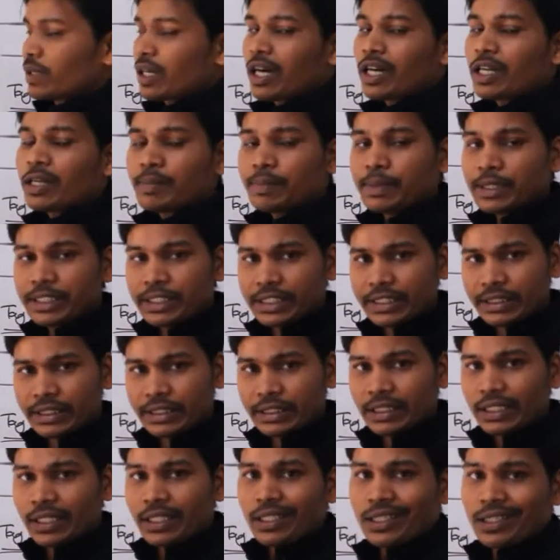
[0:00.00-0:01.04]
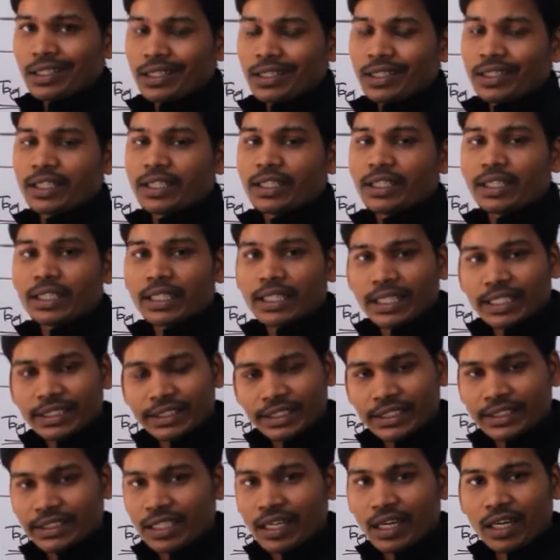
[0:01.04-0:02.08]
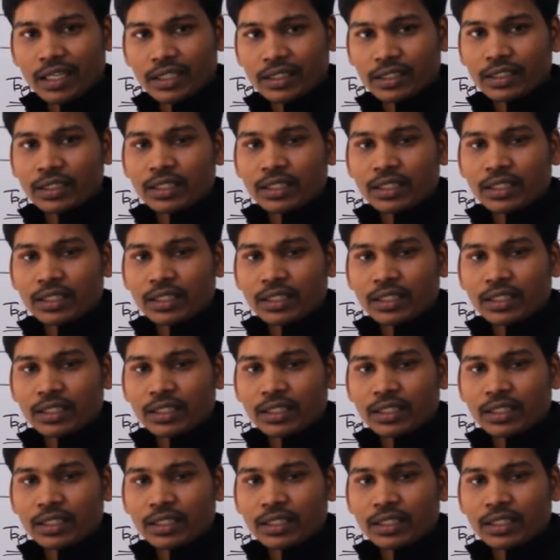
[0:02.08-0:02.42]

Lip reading: RAPDs and SSR,